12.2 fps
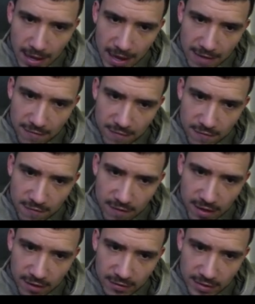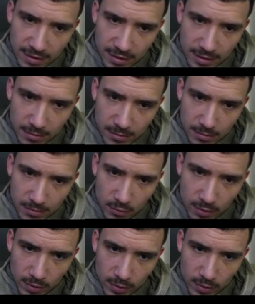I felt him
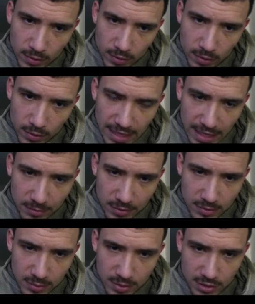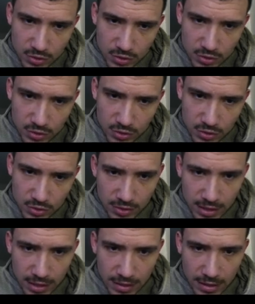readjust again, which was extremely
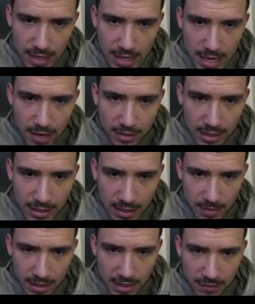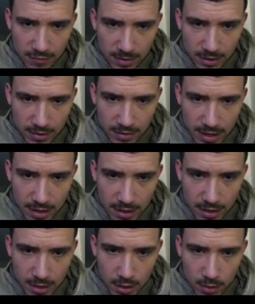frustrating. How can I get my knee from here to there
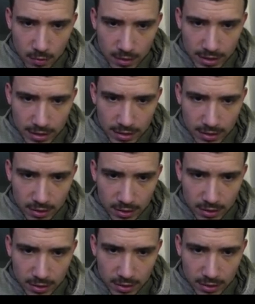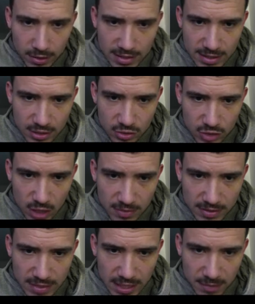when he readjusted and dropped
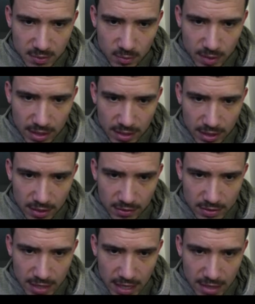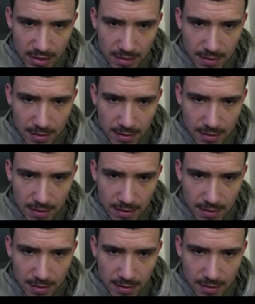his hips way to the other side?